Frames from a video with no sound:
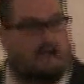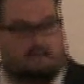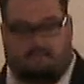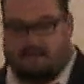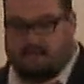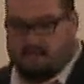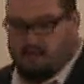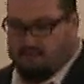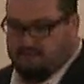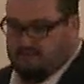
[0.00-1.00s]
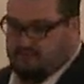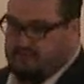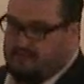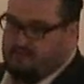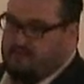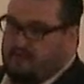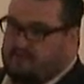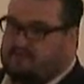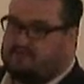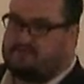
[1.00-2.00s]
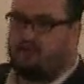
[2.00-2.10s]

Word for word: As Becky comes to lead us in